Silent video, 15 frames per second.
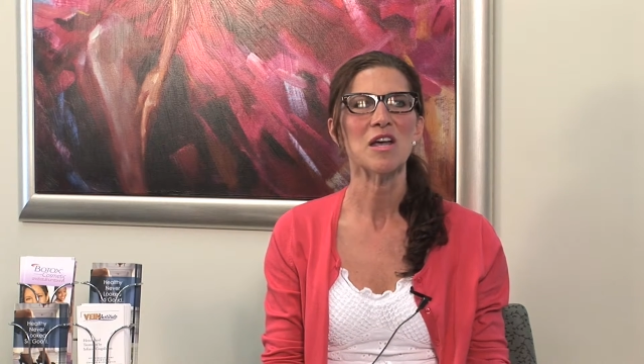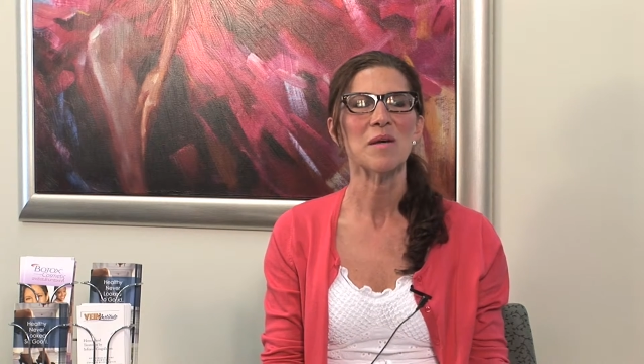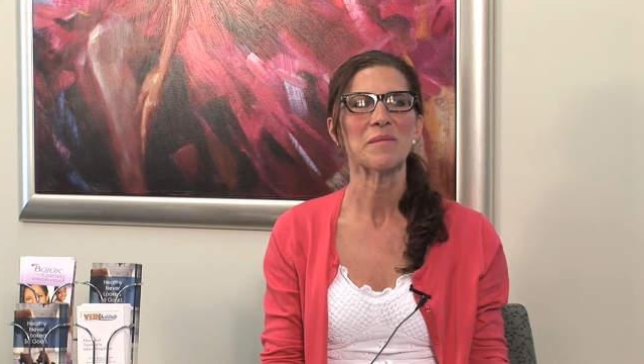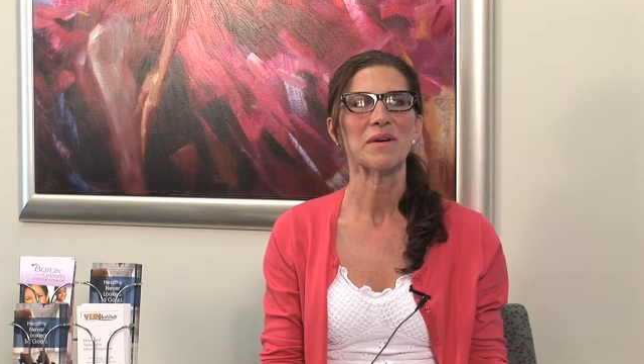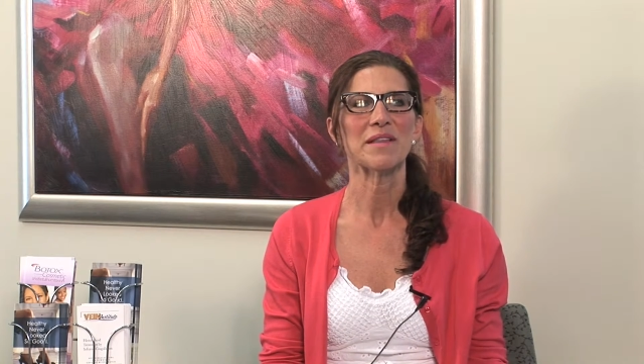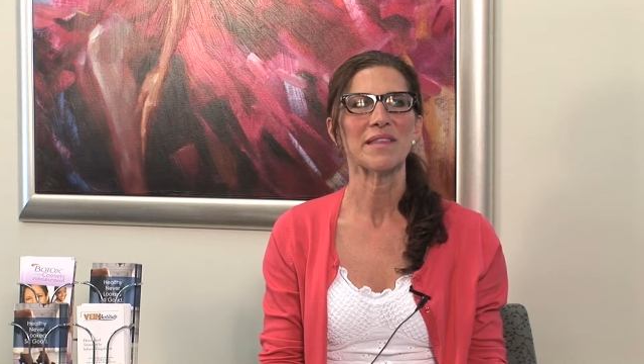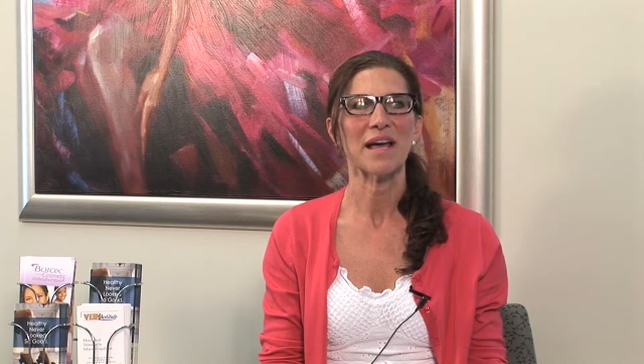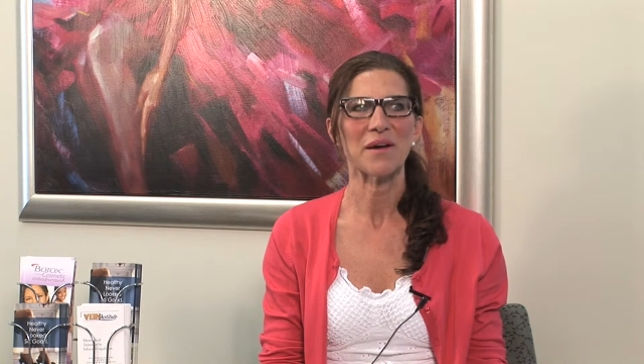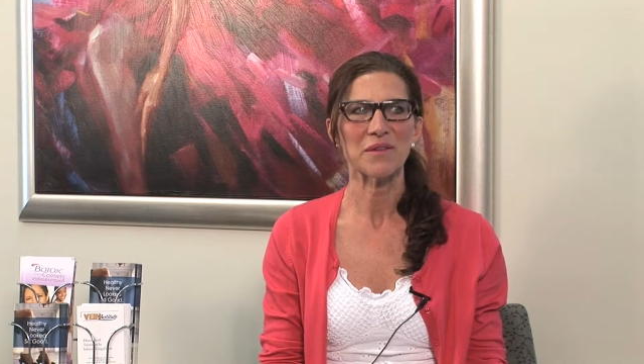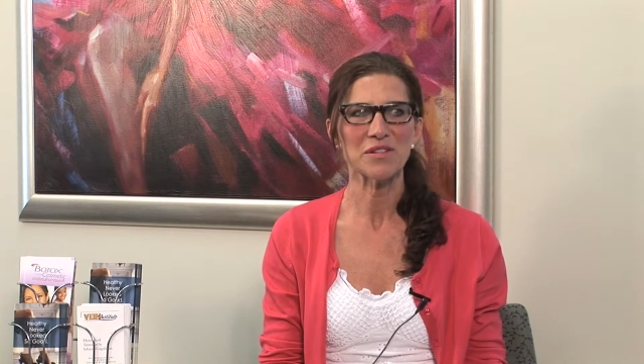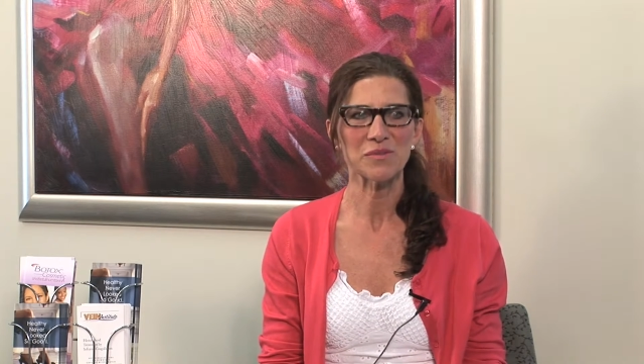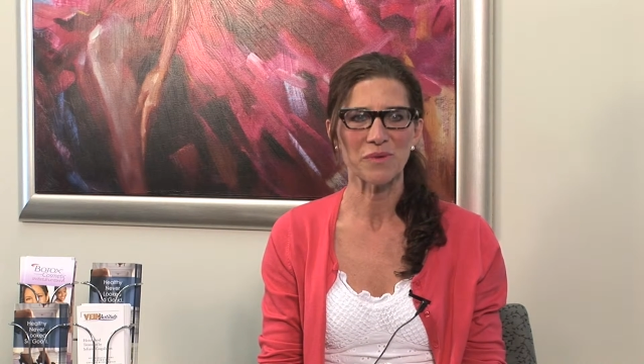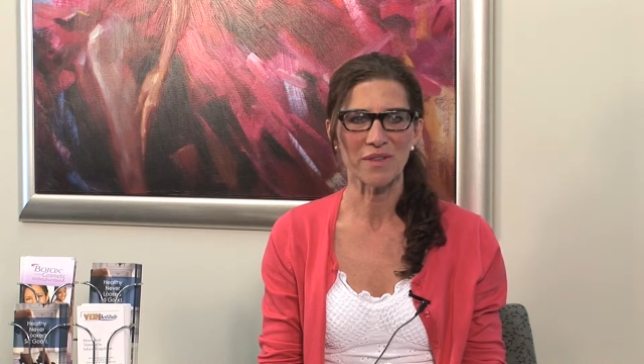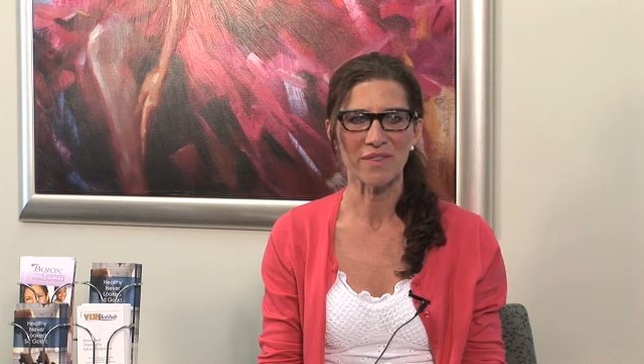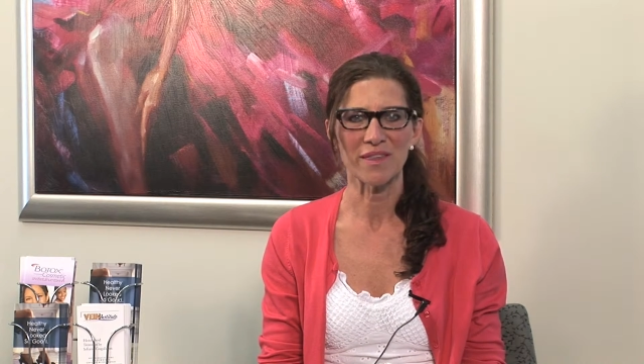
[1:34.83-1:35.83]
But that
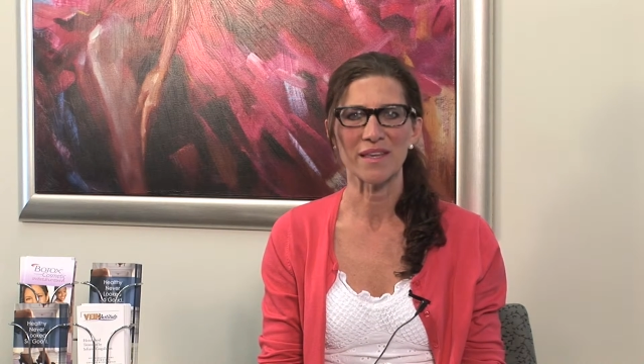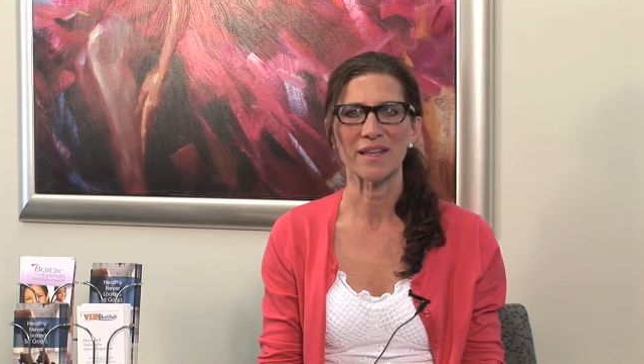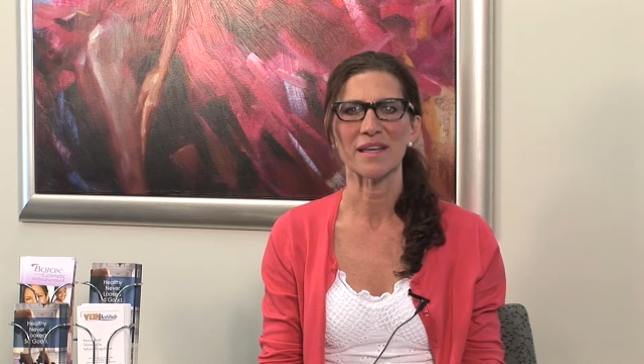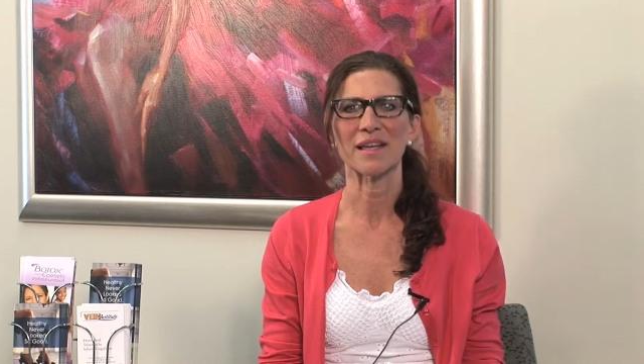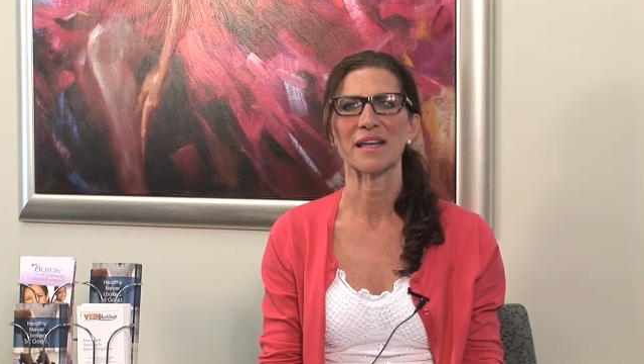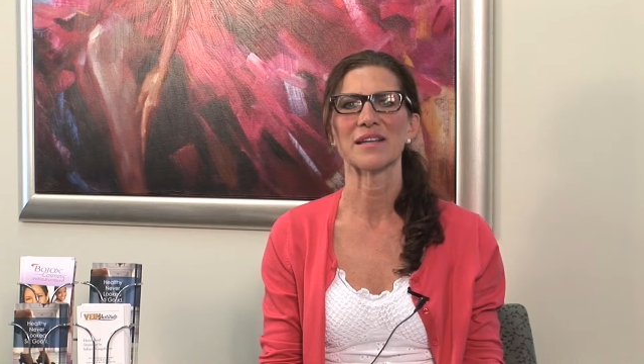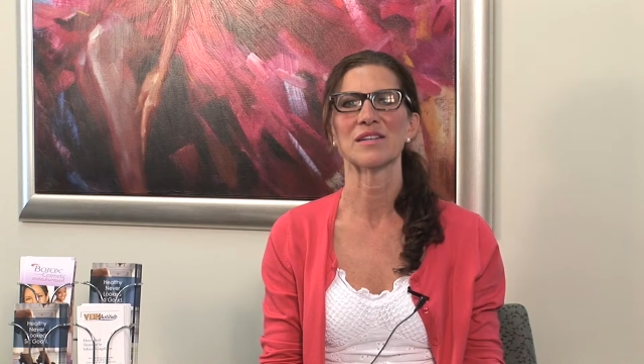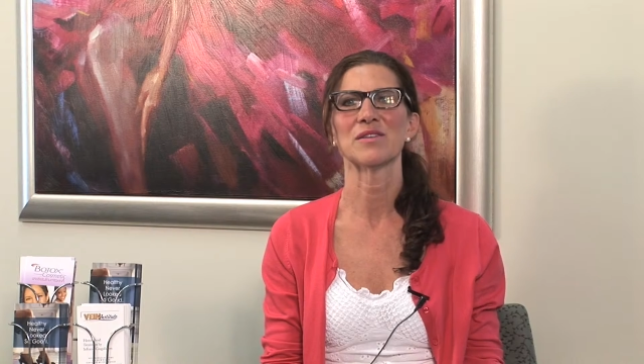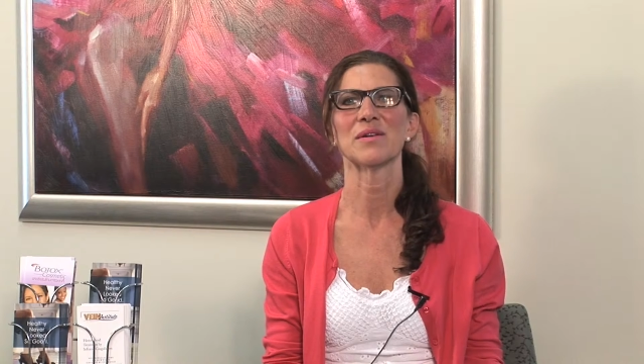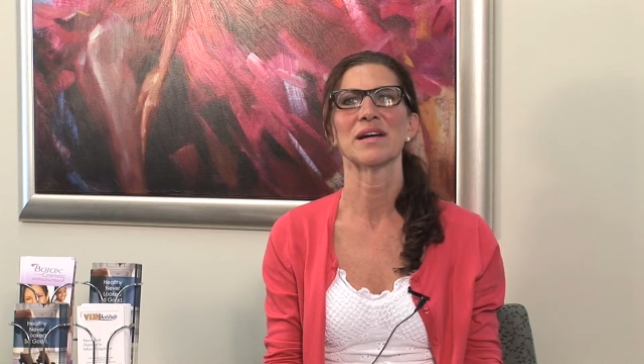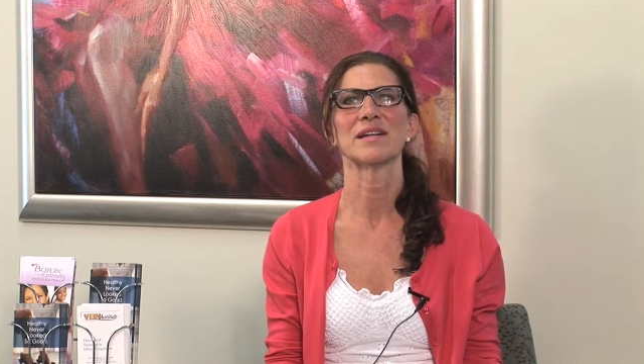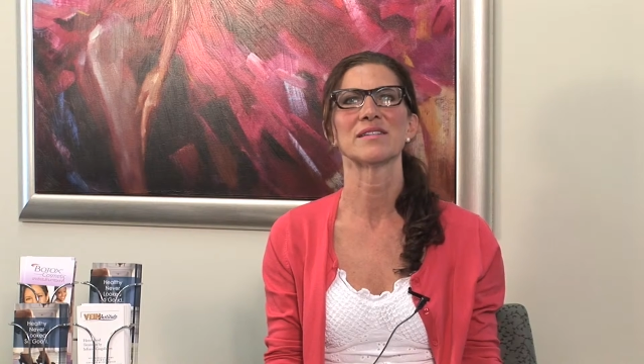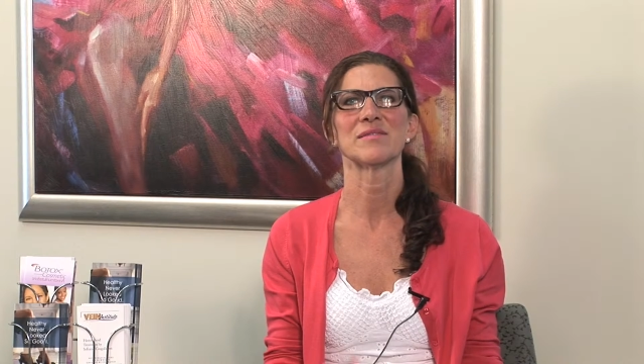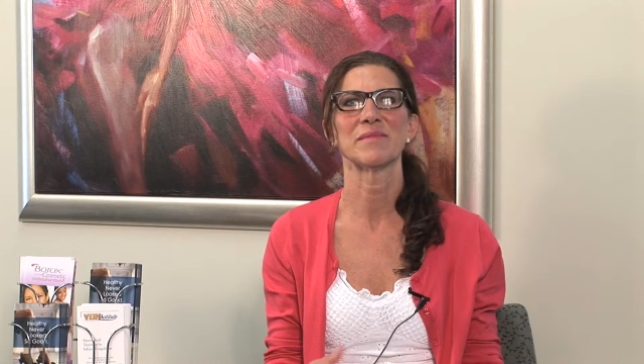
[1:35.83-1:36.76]
was one thing, and you had